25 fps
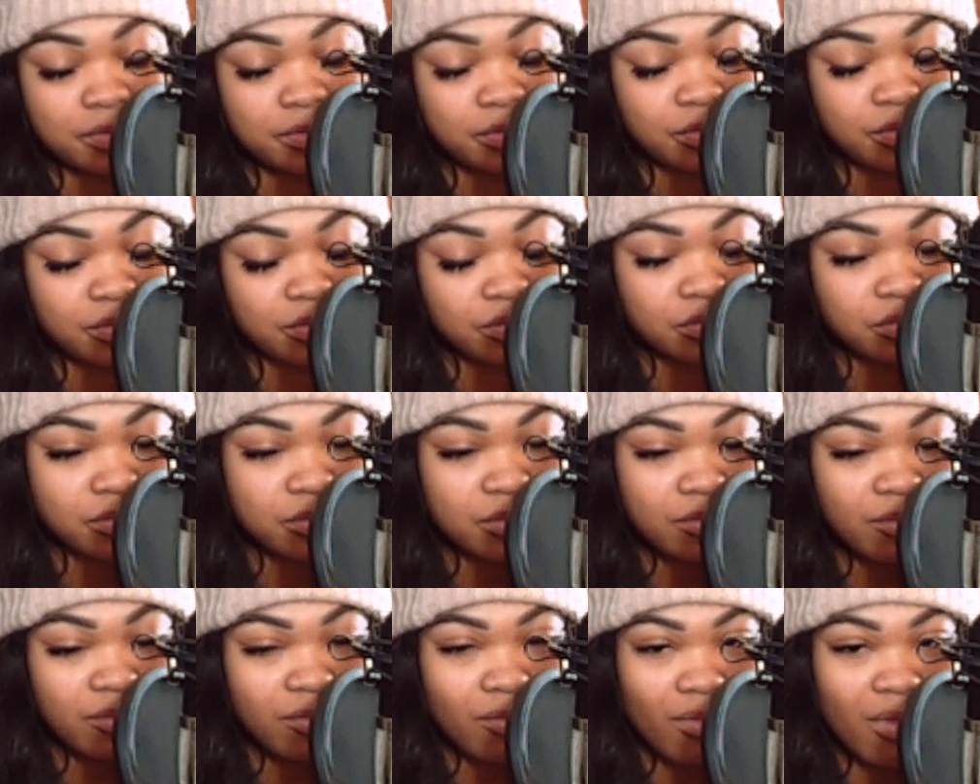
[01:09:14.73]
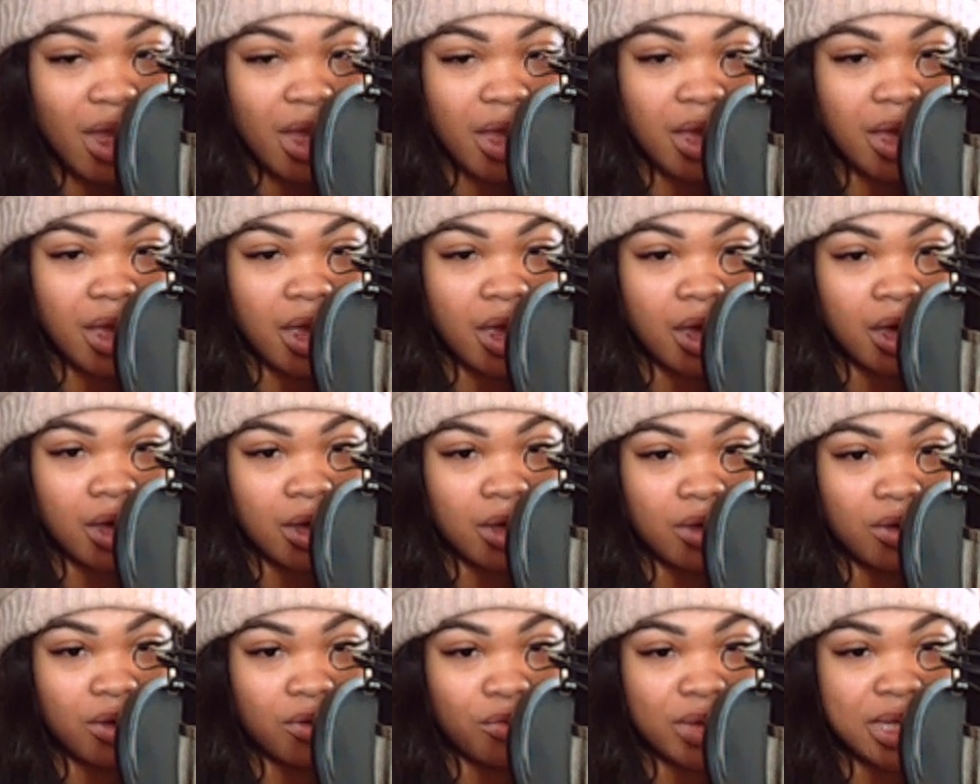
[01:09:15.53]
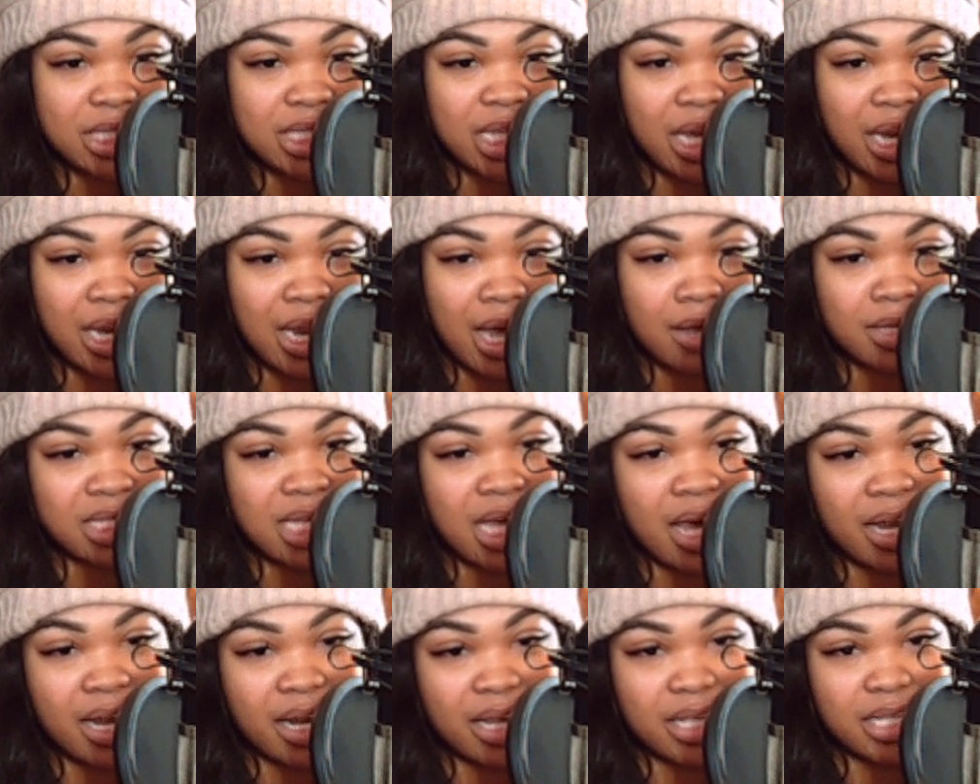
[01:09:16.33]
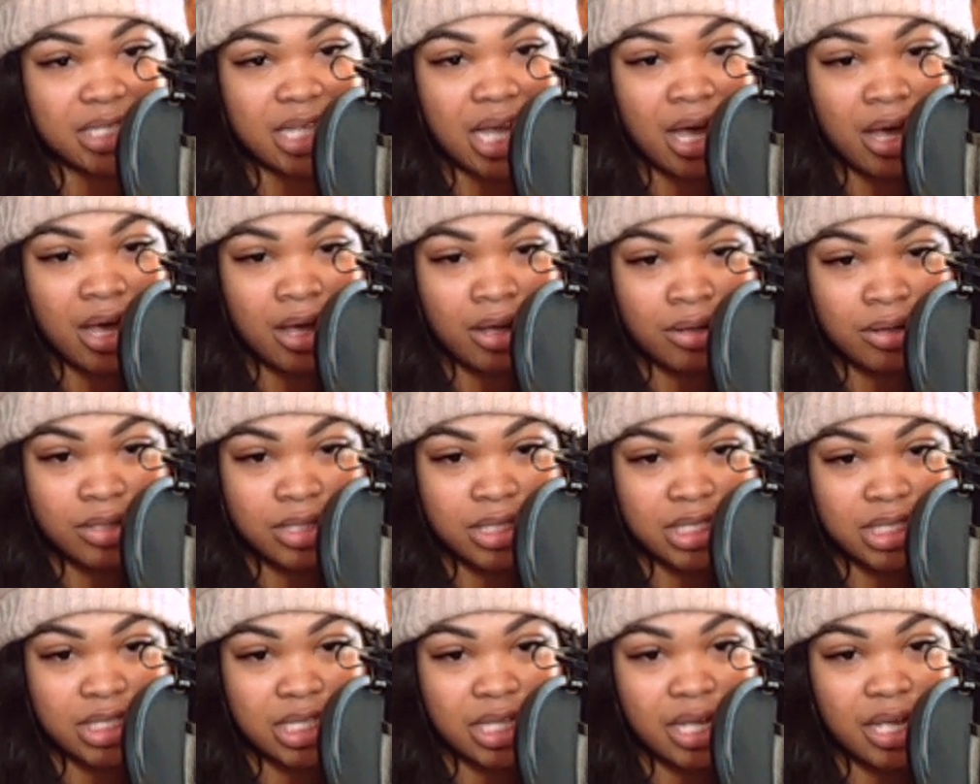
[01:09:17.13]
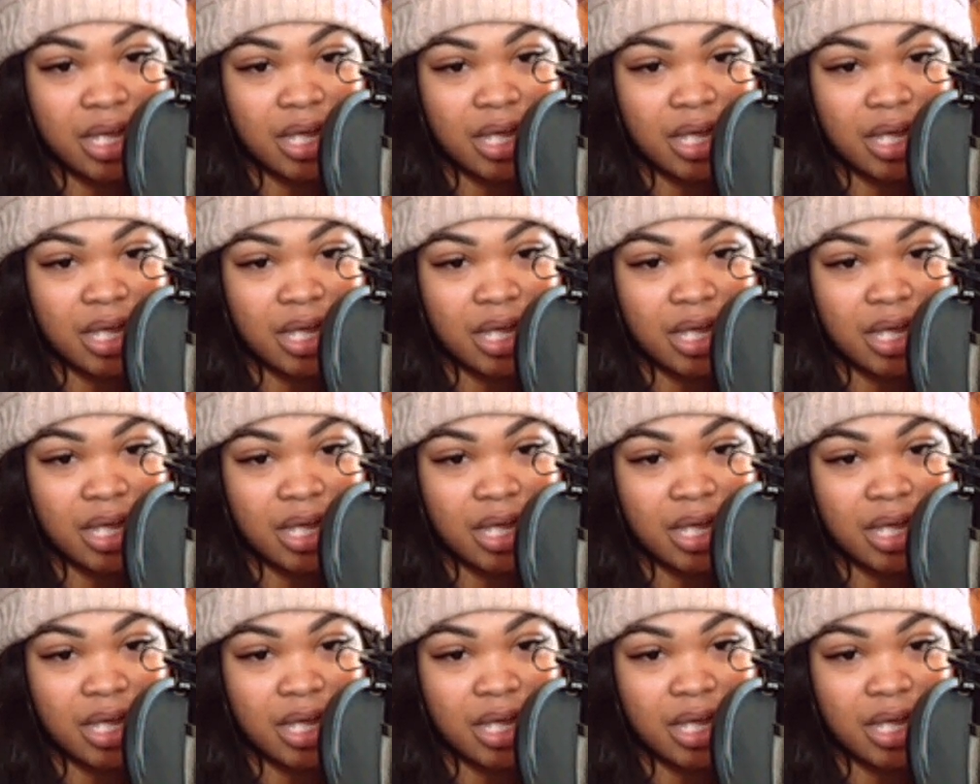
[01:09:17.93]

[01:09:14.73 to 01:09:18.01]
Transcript: Mm and we sitting outside of his house.